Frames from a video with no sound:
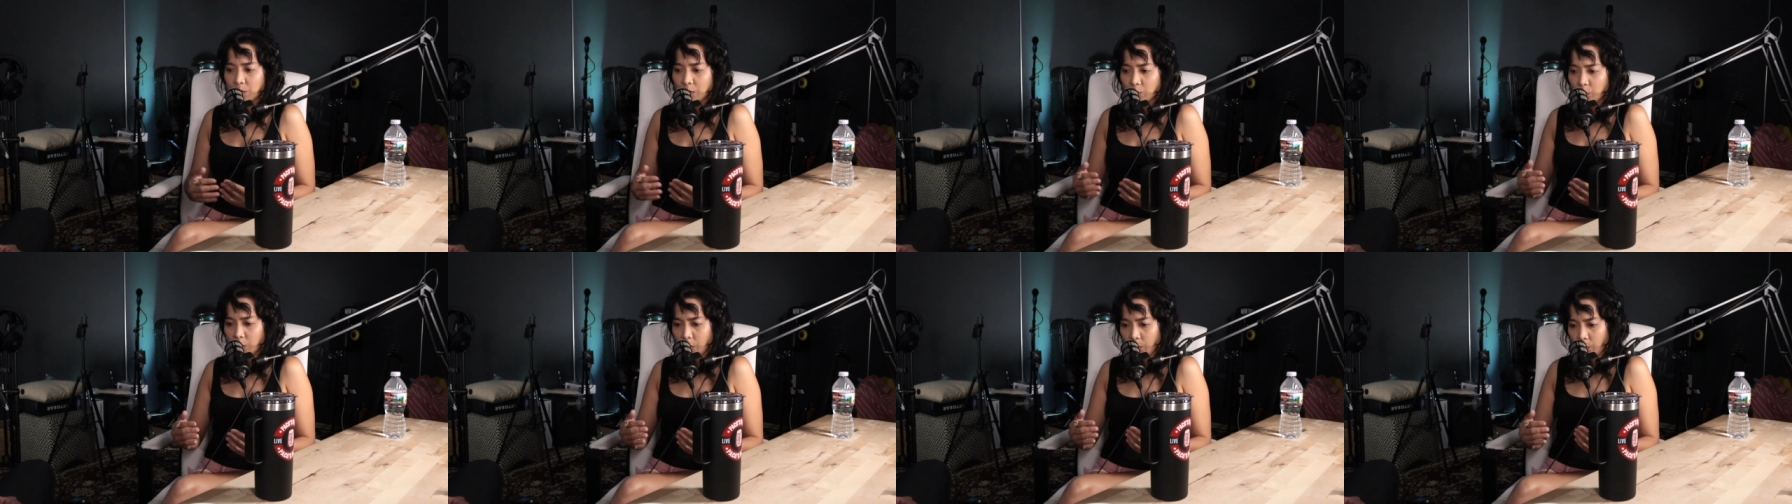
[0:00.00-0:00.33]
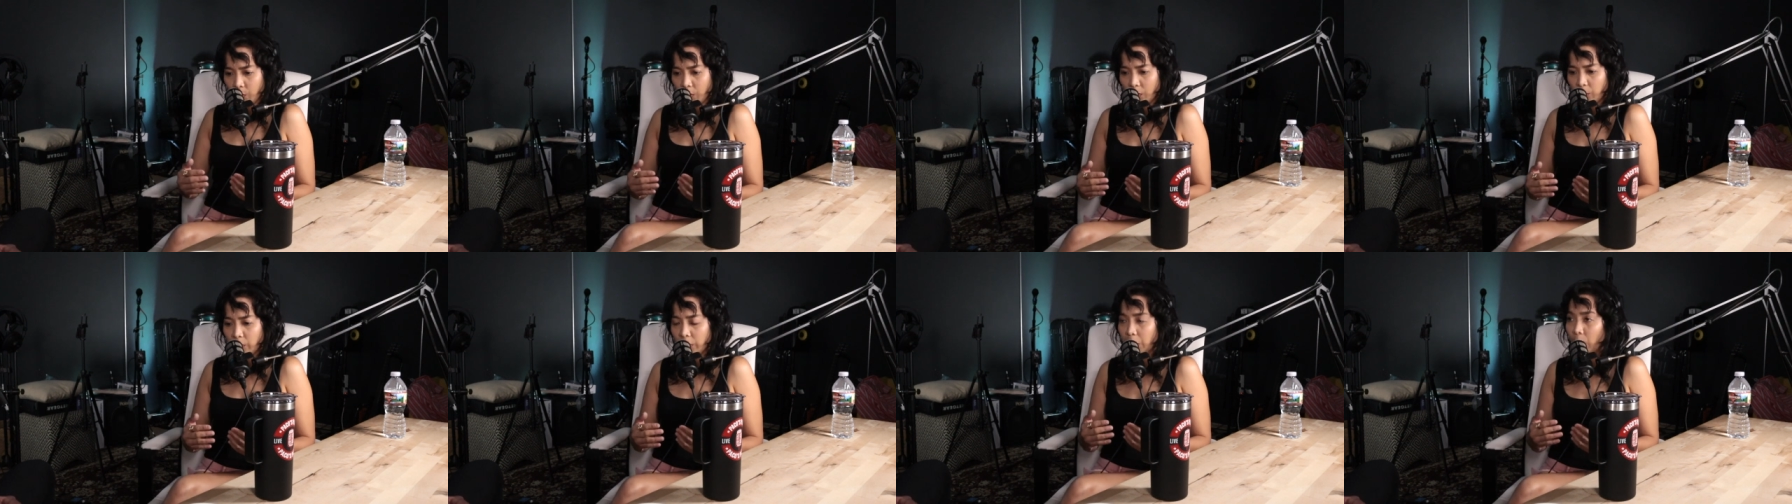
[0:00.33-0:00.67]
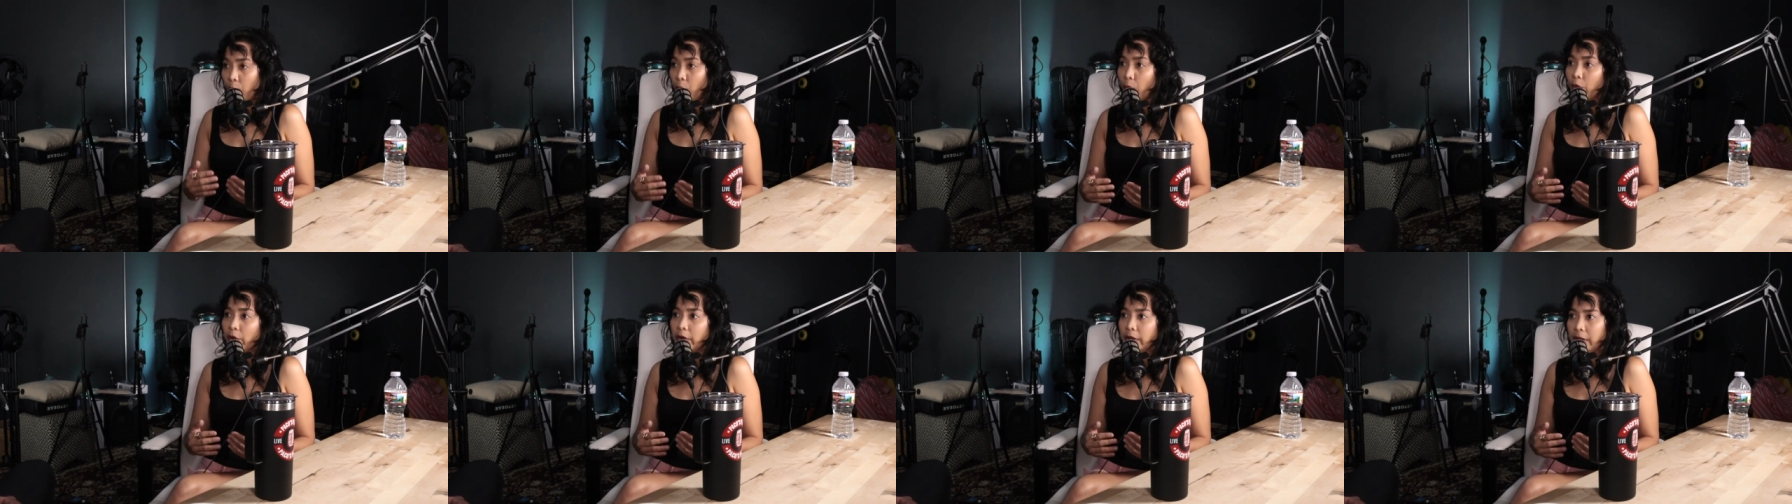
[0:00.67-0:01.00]
when we were
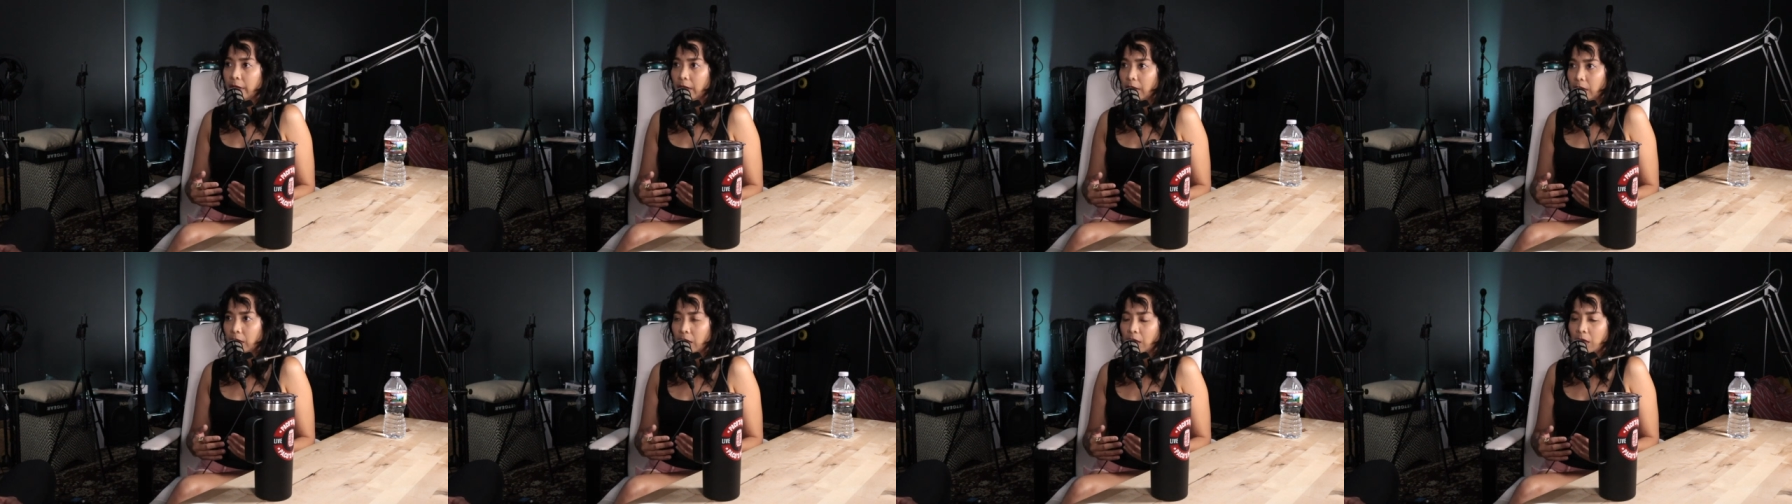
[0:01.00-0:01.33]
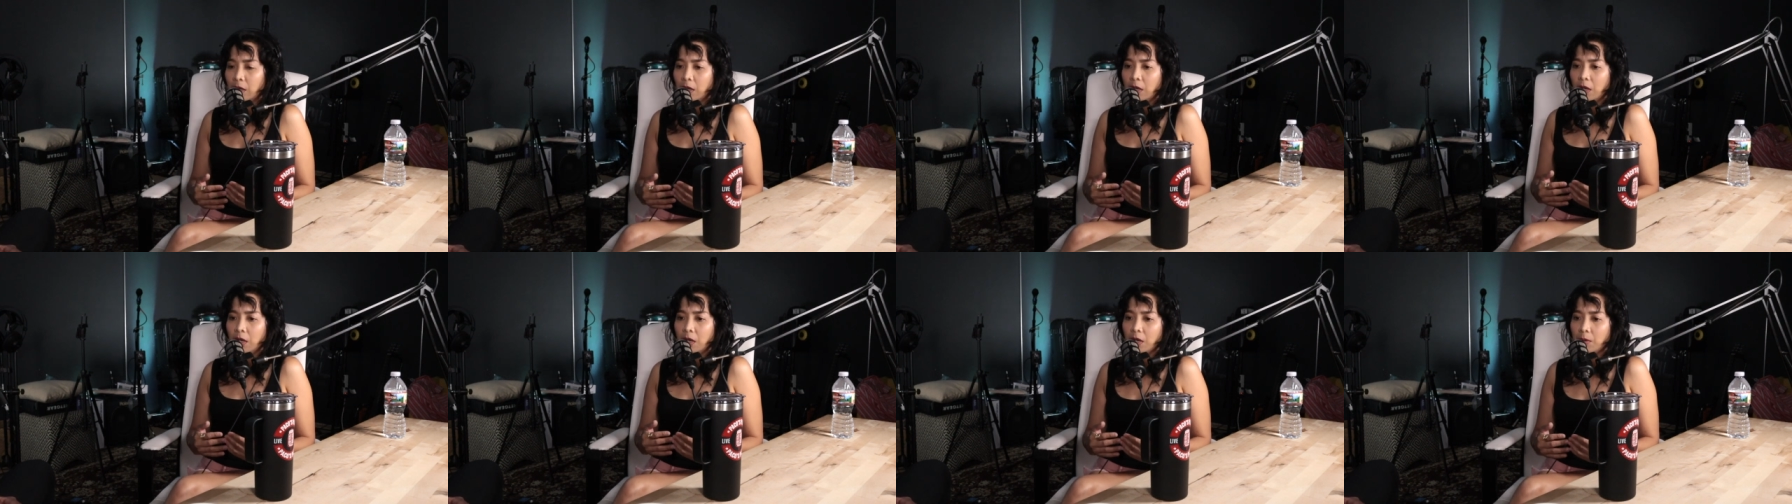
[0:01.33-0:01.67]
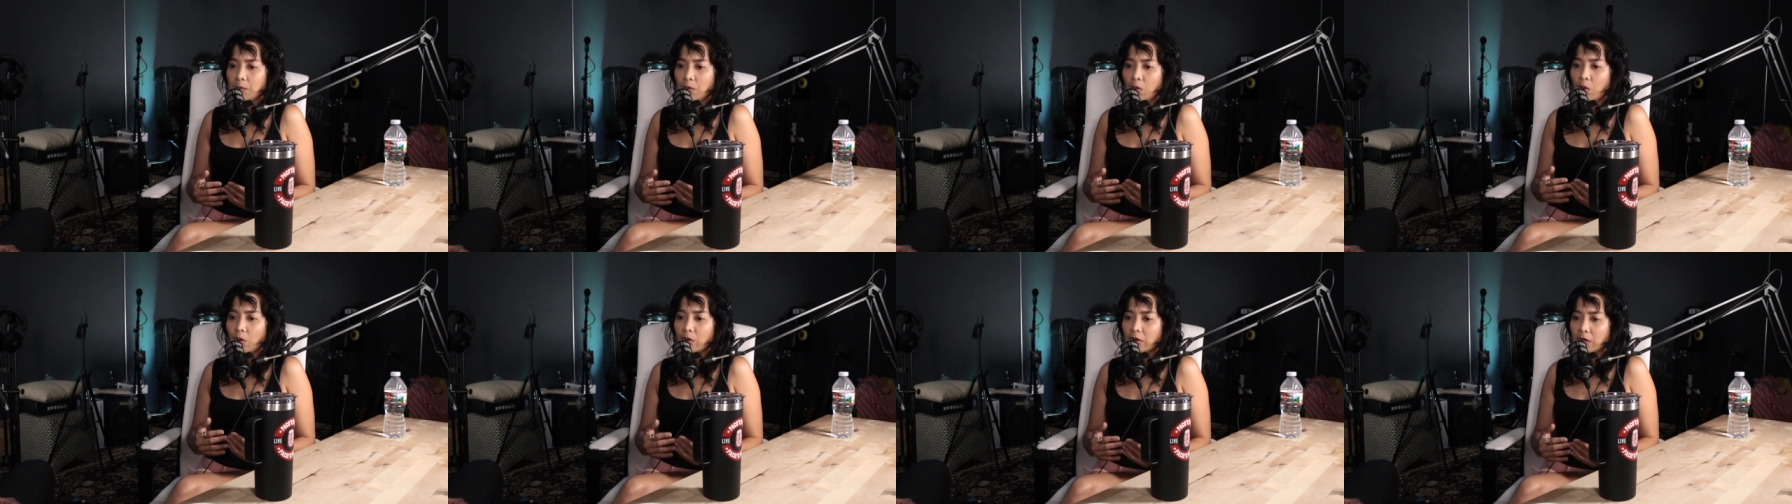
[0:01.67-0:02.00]
recording
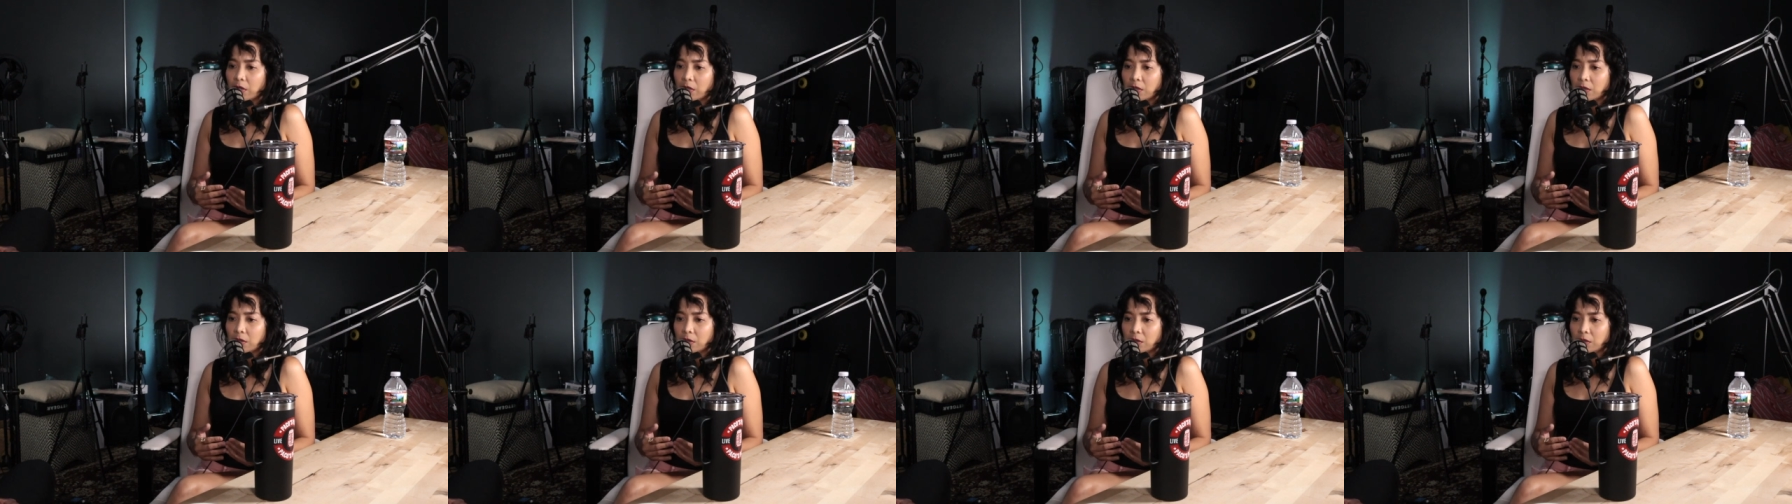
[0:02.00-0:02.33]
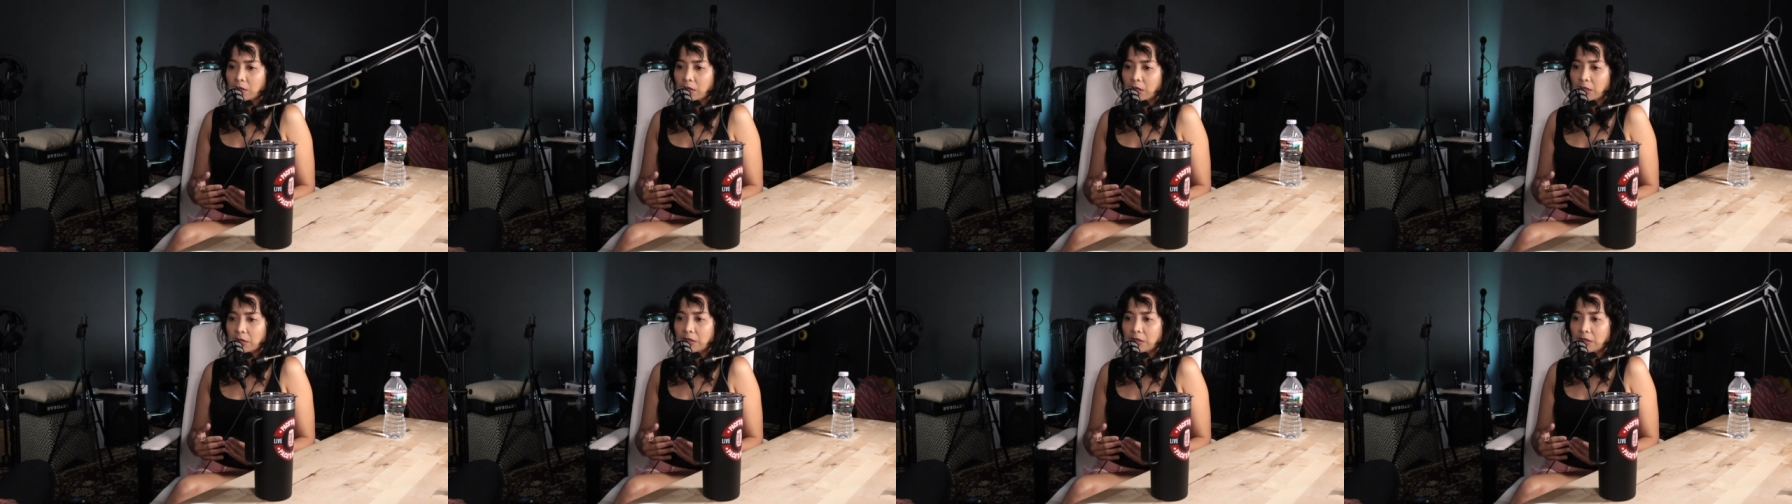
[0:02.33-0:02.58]
um, Oracle,